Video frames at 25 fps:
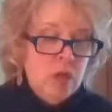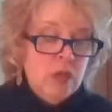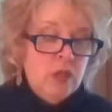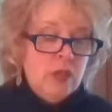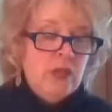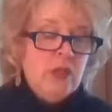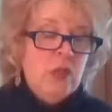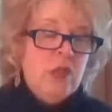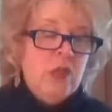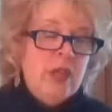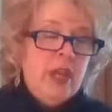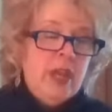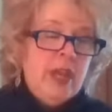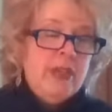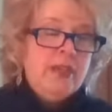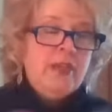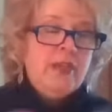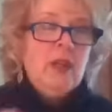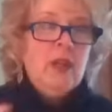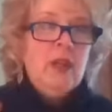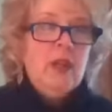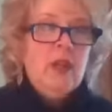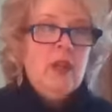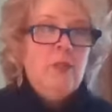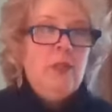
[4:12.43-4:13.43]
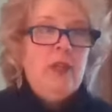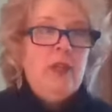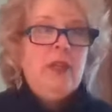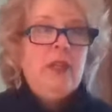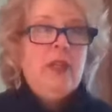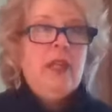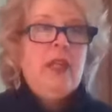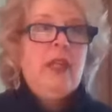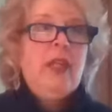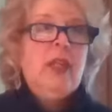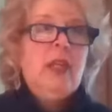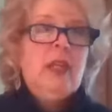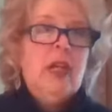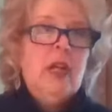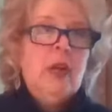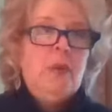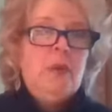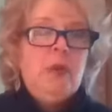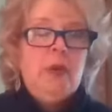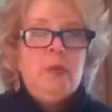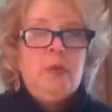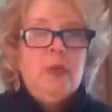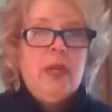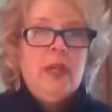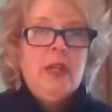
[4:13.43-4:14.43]
So yes, I'm going to be dinged a
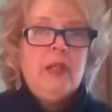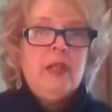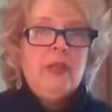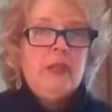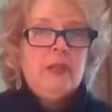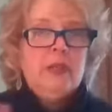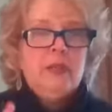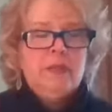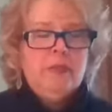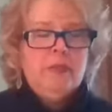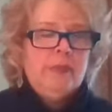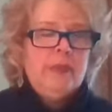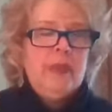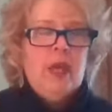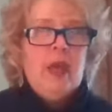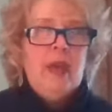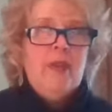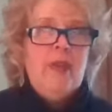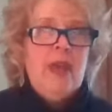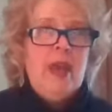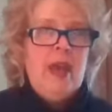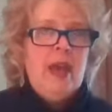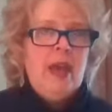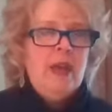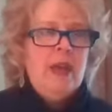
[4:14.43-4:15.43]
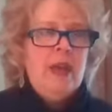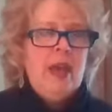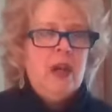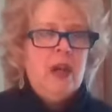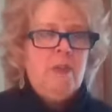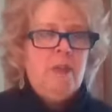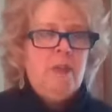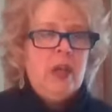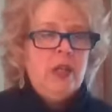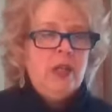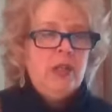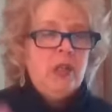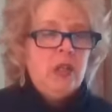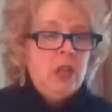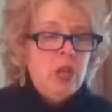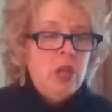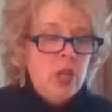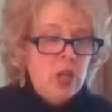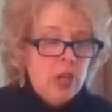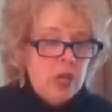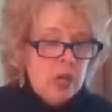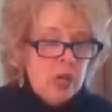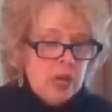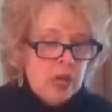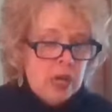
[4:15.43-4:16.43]
couple bucks on that, not much,
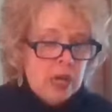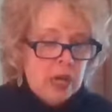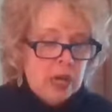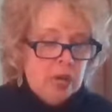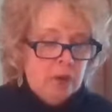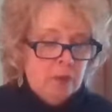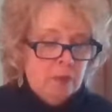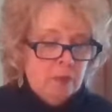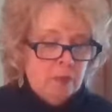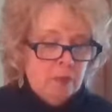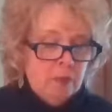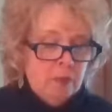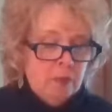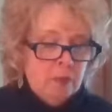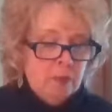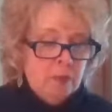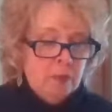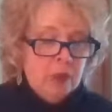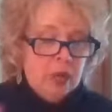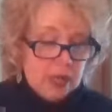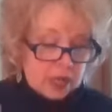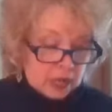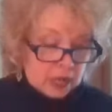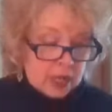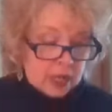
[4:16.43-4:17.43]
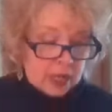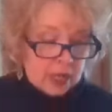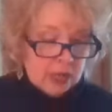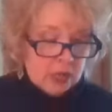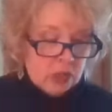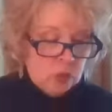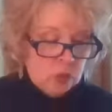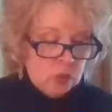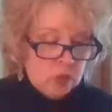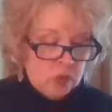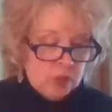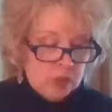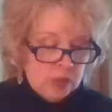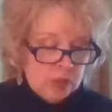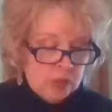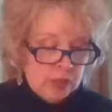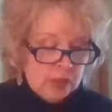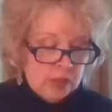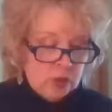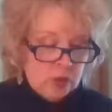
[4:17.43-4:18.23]
um, but it, it's worth it.